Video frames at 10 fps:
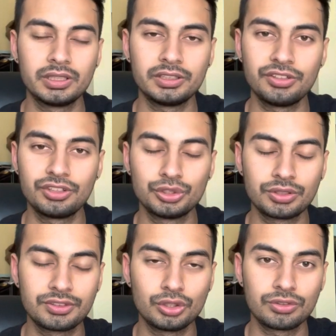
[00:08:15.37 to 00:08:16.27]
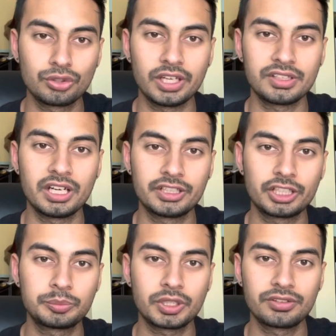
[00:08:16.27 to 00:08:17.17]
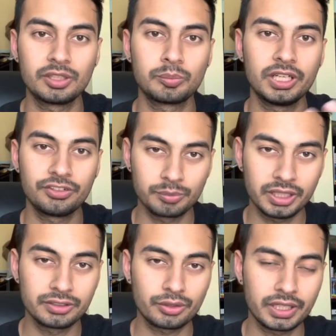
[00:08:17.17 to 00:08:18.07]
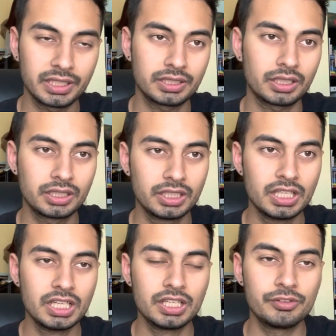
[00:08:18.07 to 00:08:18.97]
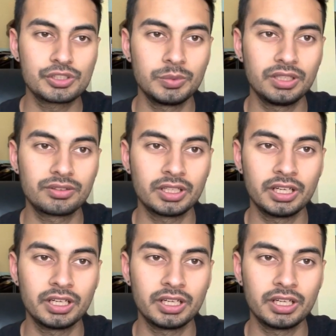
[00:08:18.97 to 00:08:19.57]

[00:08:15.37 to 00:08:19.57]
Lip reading: This university also has a 100% placement rate, which means